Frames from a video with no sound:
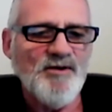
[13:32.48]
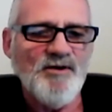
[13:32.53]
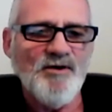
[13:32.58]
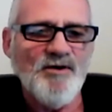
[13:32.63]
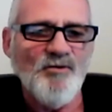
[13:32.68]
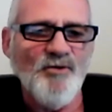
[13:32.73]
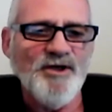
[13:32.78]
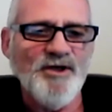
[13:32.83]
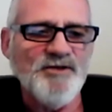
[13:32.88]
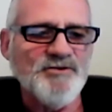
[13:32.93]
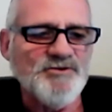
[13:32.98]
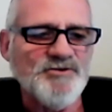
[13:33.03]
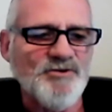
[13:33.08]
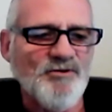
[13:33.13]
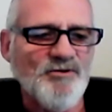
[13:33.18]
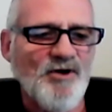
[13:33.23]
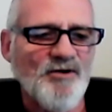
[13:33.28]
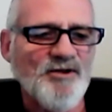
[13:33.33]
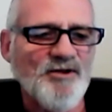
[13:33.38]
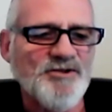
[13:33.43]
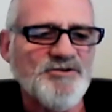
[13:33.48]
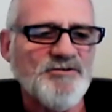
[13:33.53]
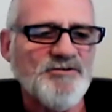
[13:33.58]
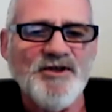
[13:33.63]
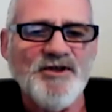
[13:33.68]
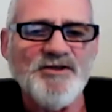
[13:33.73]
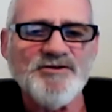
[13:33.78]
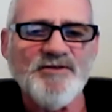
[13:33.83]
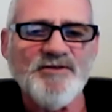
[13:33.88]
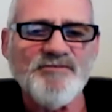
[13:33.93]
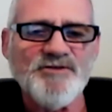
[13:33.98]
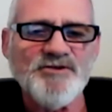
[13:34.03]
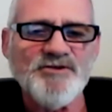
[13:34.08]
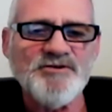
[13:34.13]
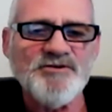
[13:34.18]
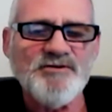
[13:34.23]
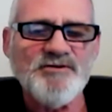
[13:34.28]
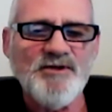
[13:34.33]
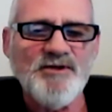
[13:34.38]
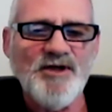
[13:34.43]
wheat. So all these things have
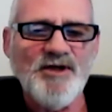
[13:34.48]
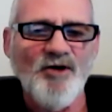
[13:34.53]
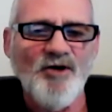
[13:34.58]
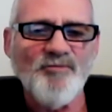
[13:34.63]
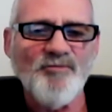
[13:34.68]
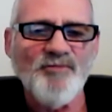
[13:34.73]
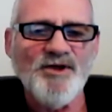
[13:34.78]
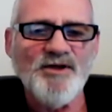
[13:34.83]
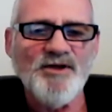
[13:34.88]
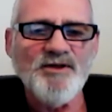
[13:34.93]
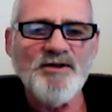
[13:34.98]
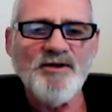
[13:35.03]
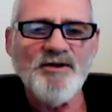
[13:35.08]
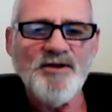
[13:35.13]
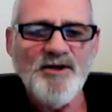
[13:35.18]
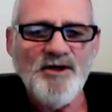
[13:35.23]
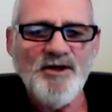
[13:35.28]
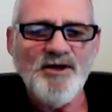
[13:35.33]
just helped me